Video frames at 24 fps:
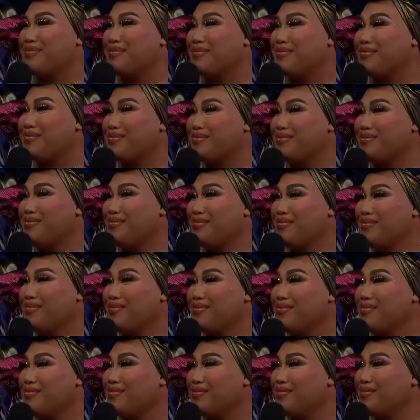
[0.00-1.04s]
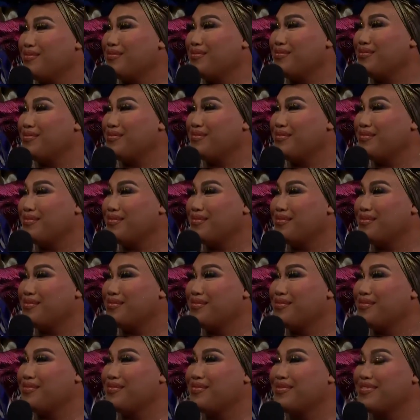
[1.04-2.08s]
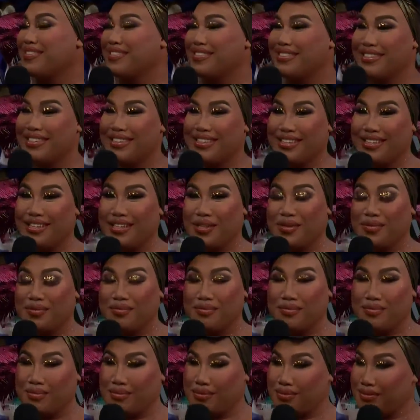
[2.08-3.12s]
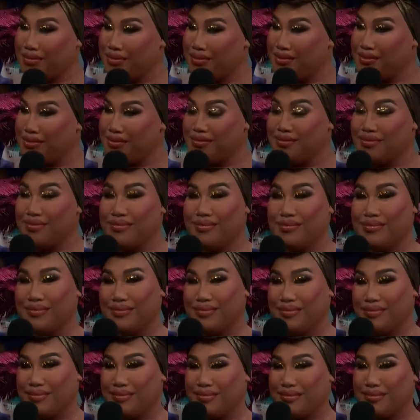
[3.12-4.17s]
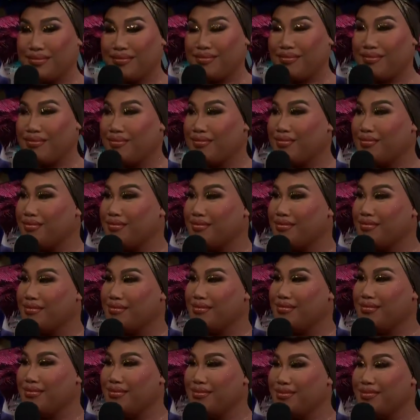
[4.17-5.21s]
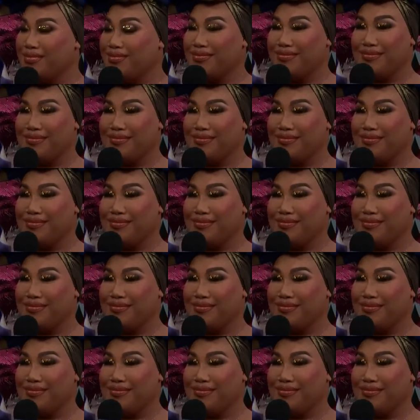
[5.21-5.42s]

This person isn't speaking.